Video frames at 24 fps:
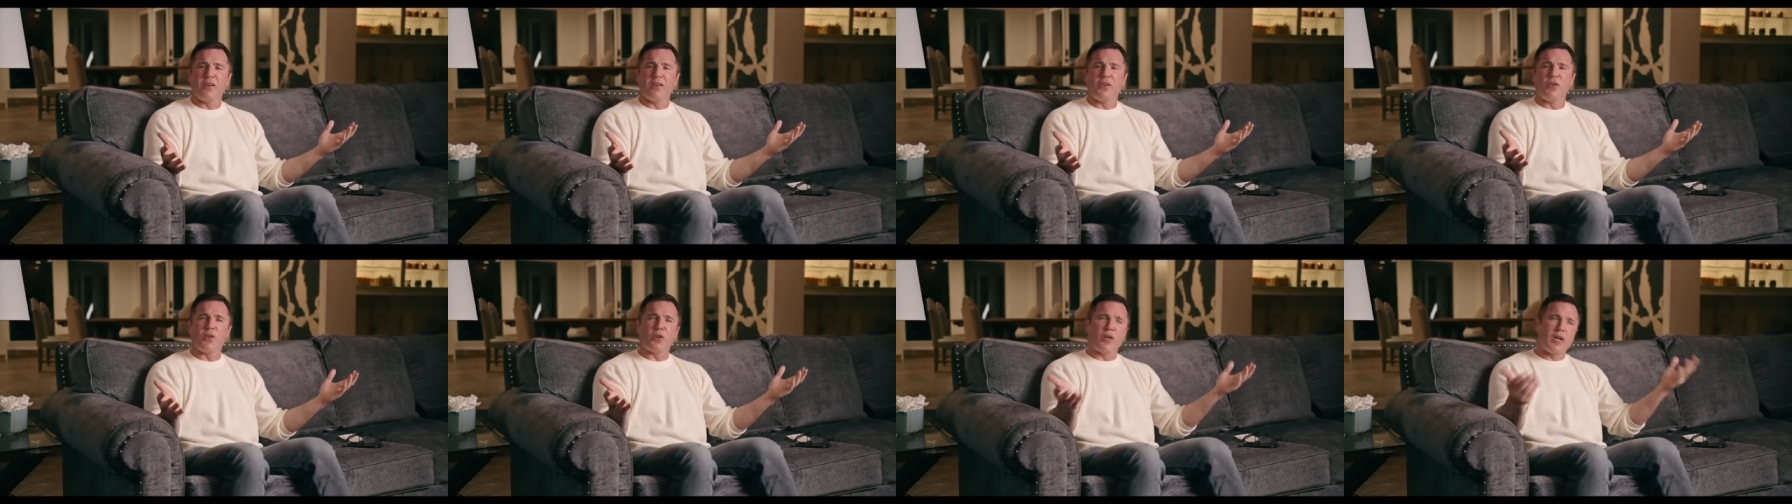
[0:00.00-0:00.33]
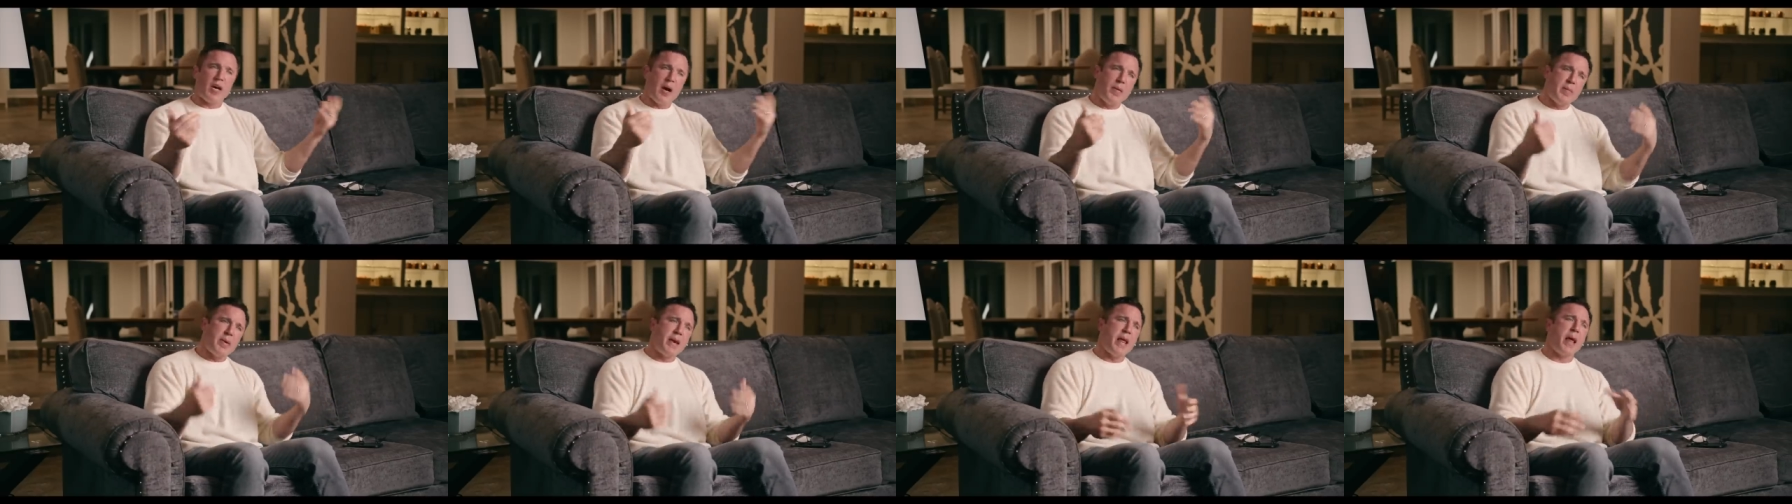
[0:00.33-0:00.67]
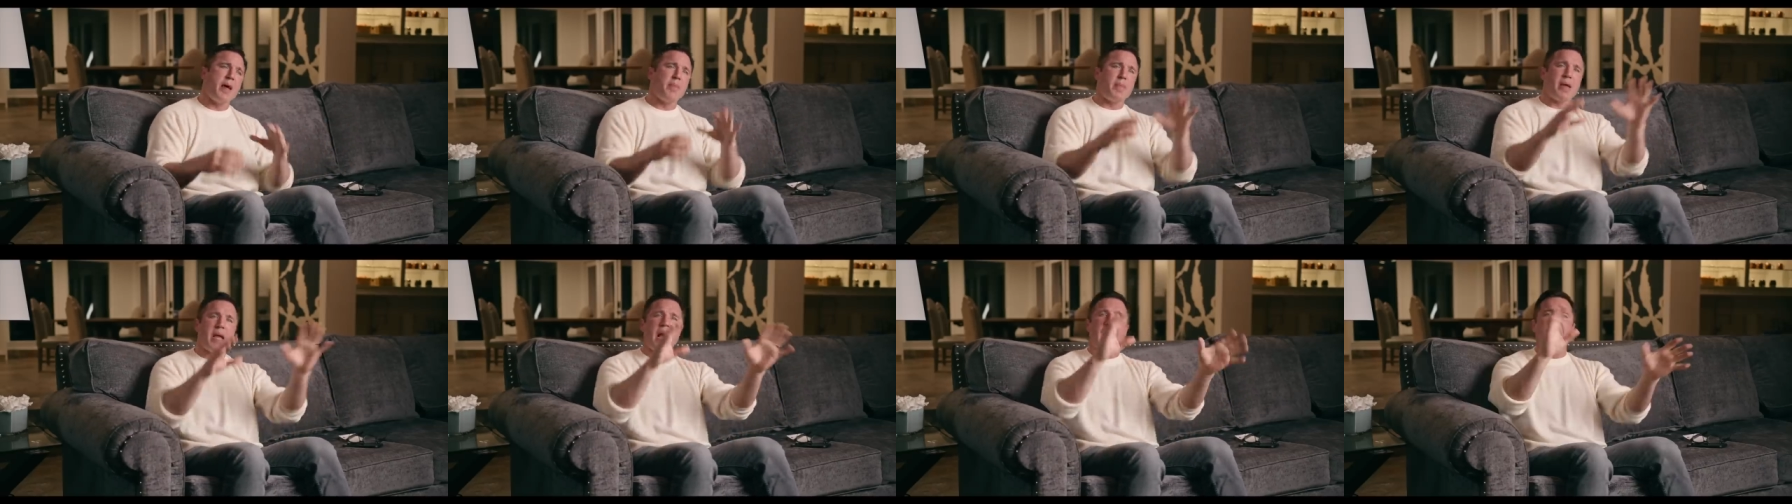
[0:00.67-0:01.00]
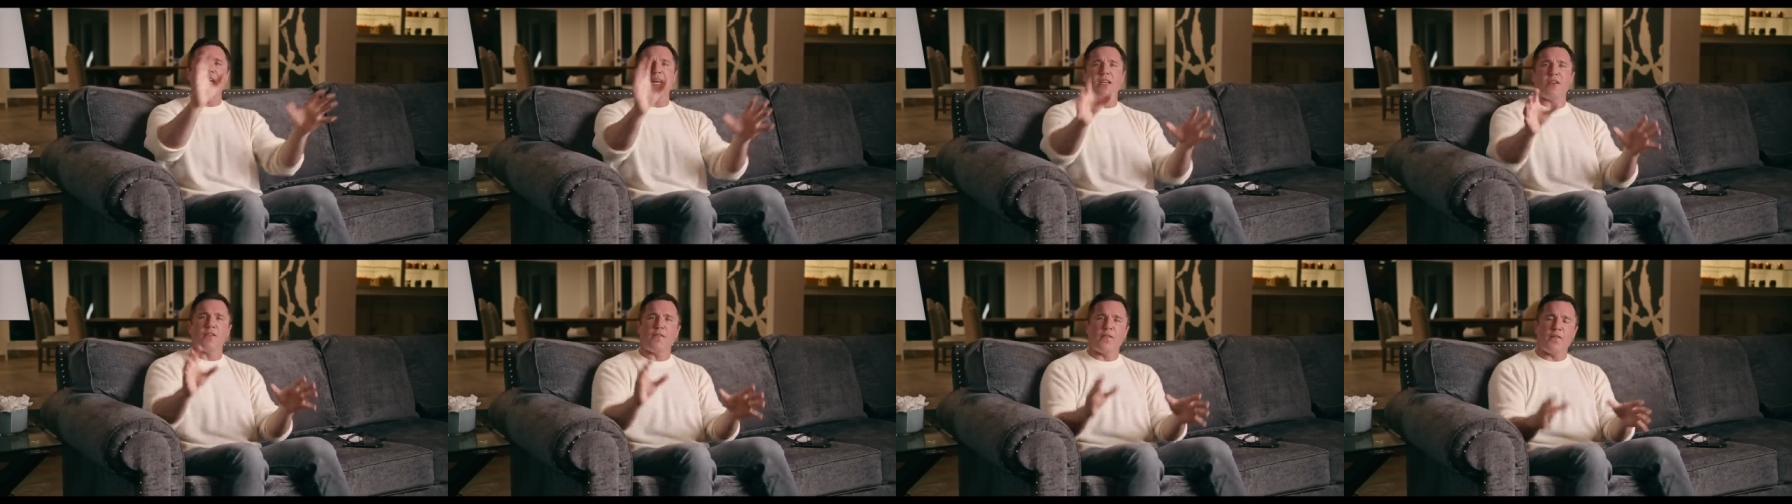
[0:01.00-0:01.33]
You're coming at me.
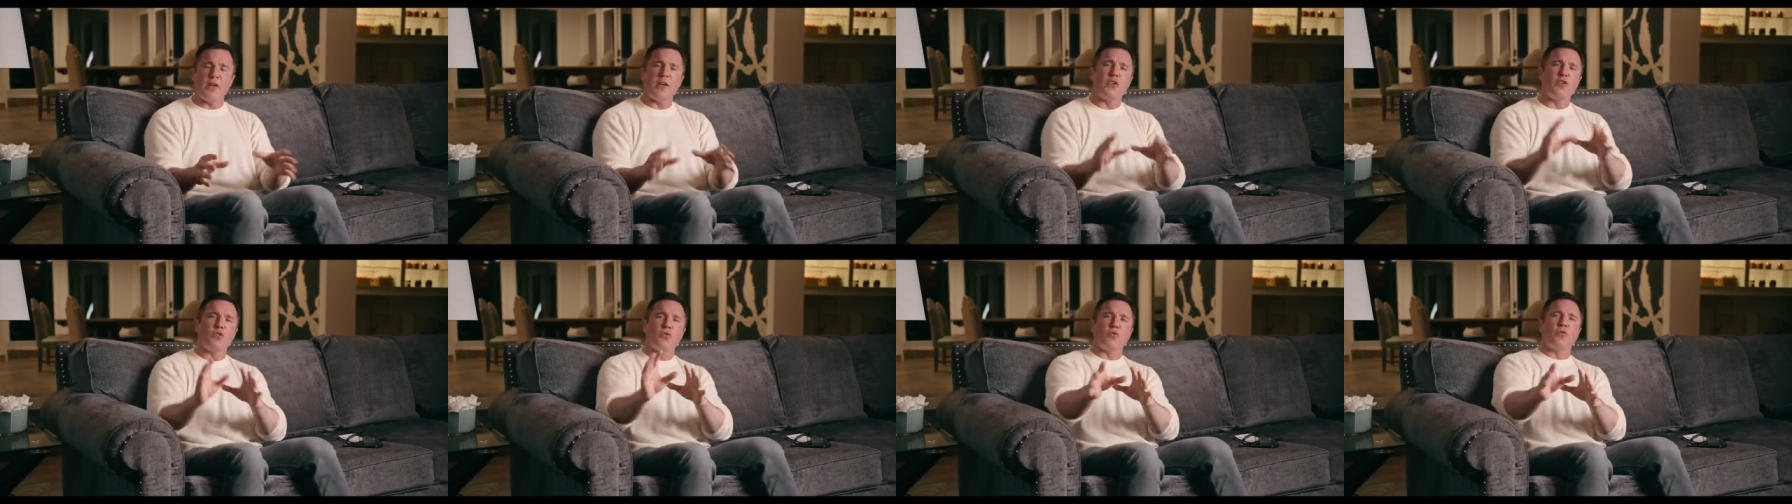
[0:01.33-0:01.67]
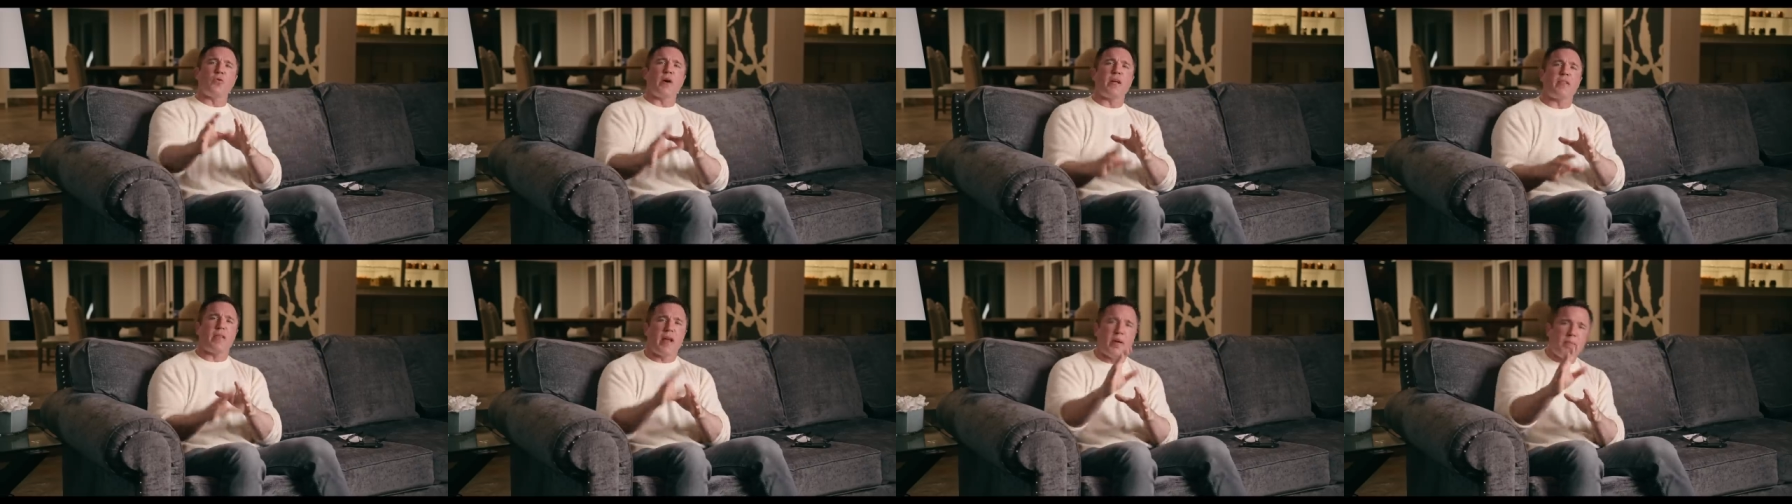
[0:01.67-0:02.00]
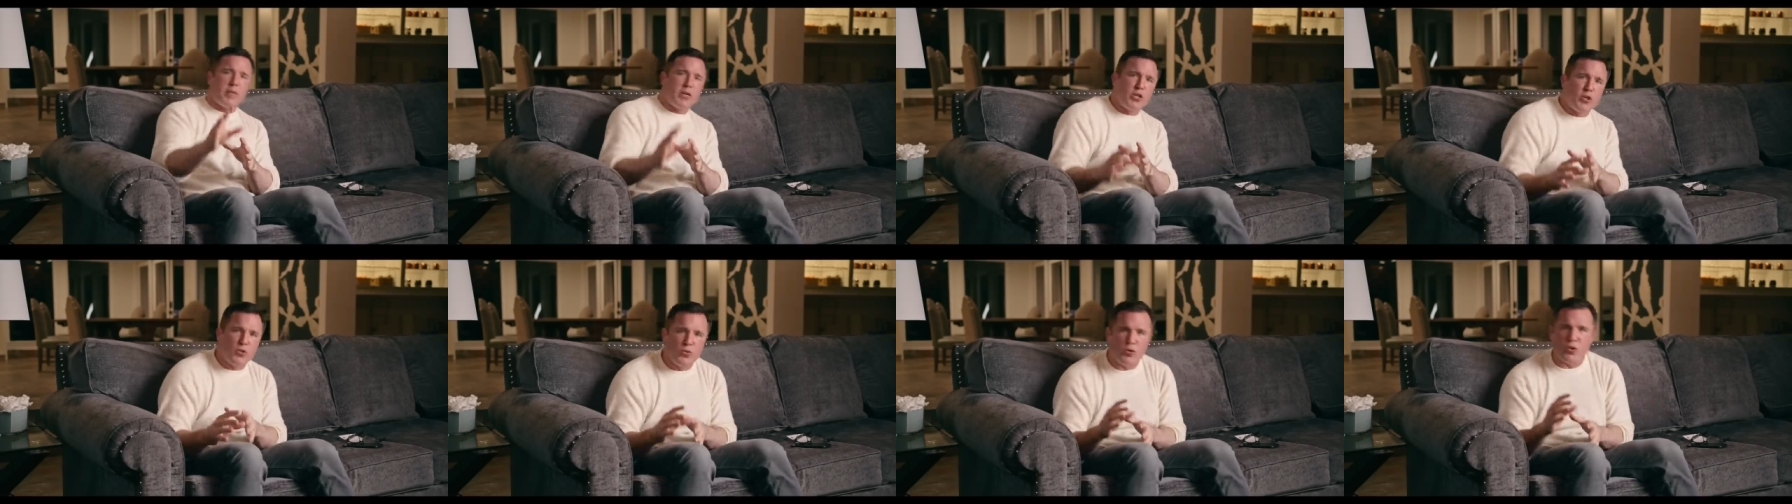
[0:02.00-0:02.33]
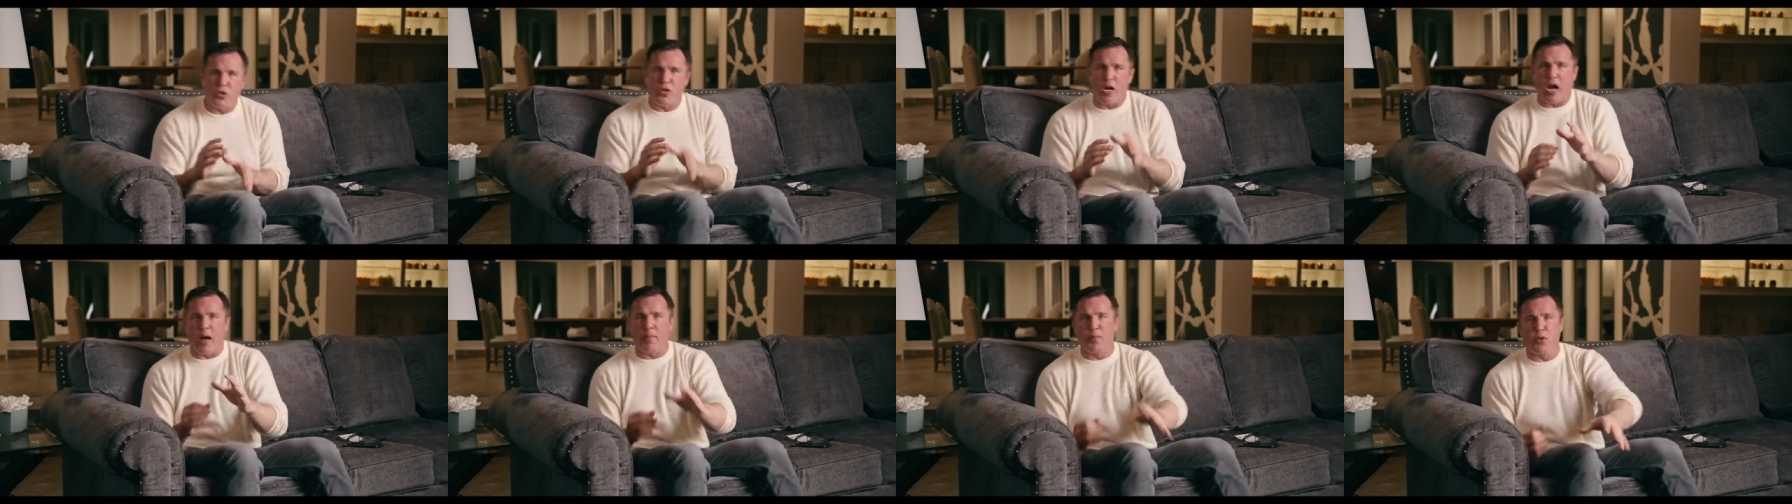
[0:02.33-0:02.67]
I defend you. Great. That means you
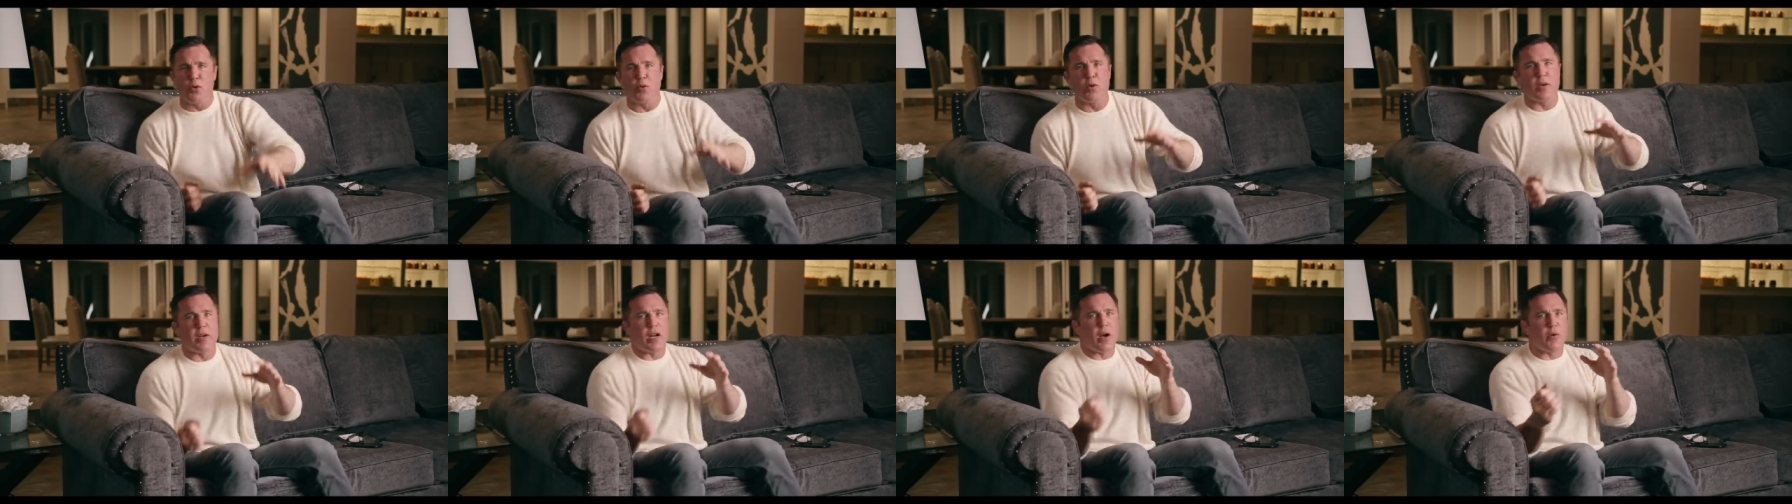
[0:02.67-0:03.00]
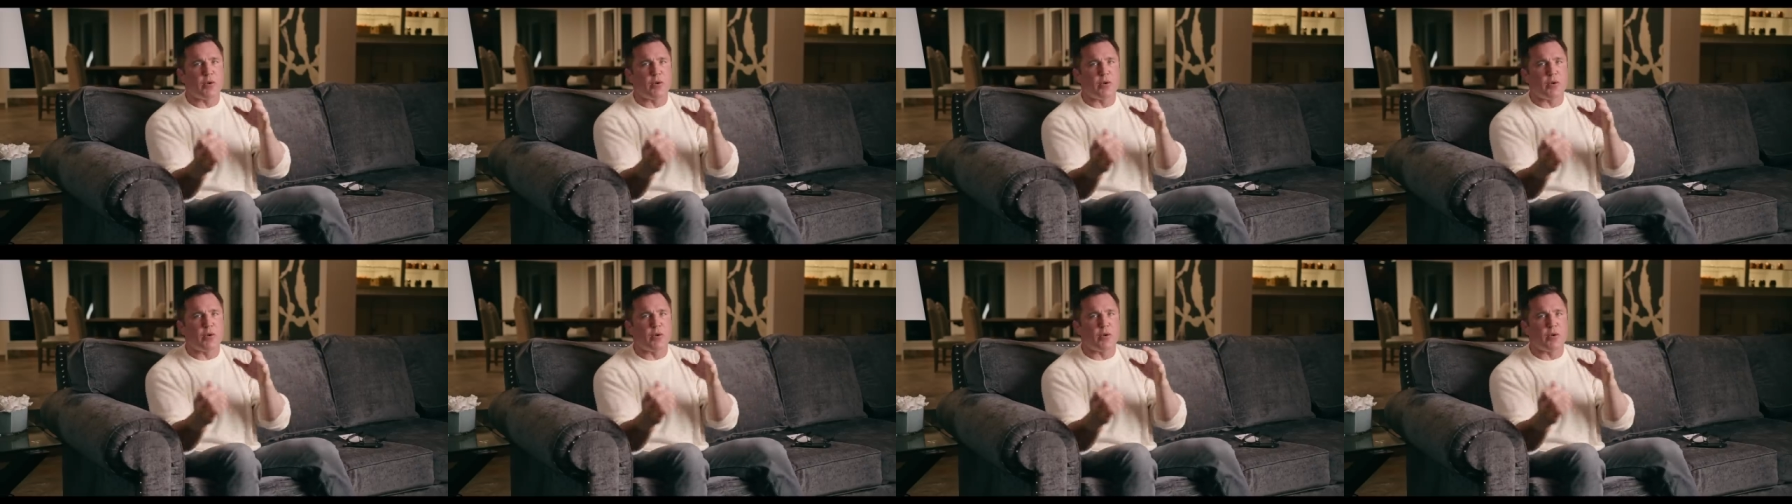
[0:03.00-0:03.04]
stop doing it.